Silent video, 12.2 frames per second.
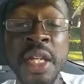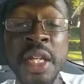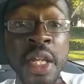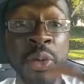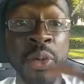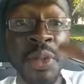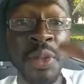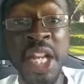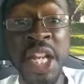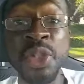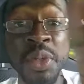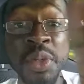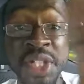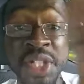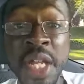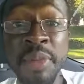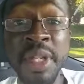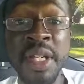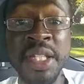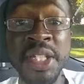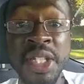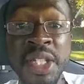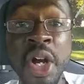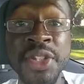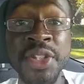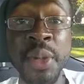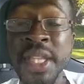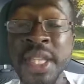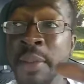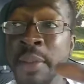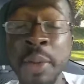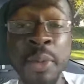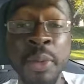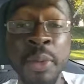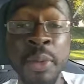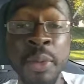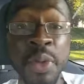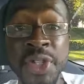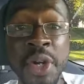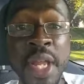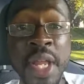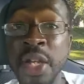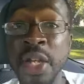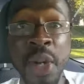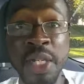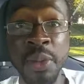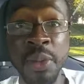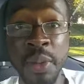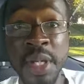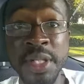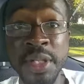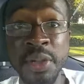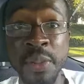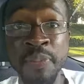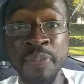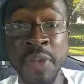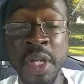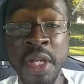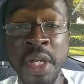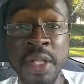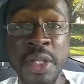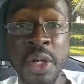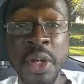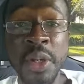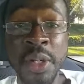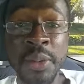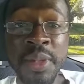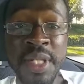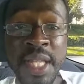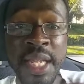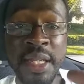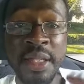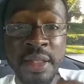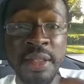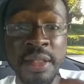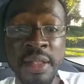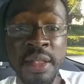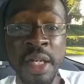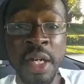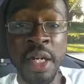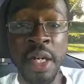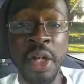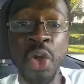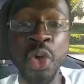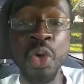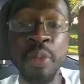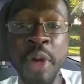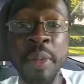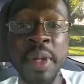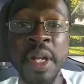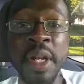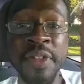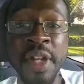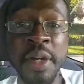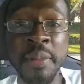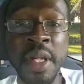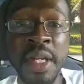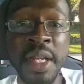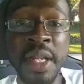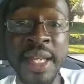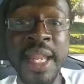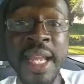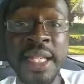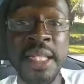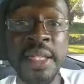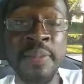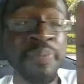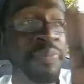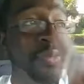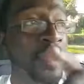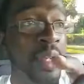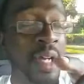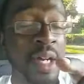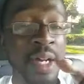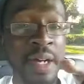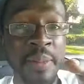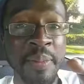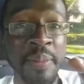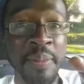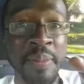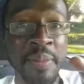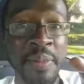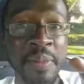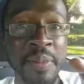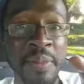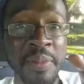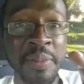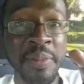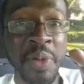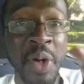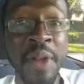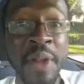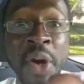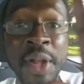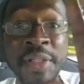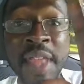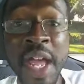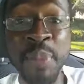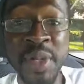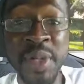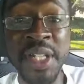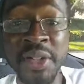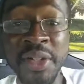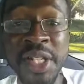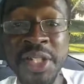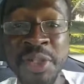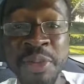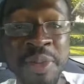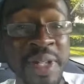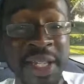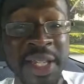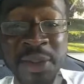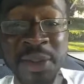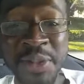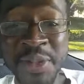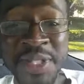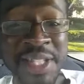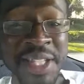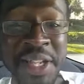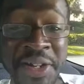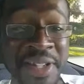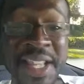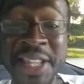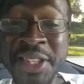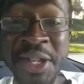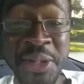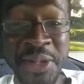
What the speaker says: it was a connection with Jenn, because she also at that moment when she first started had no idea what it was too. Like a cool moment of them connecting on that particular issue, but it was hilarious. I thought it was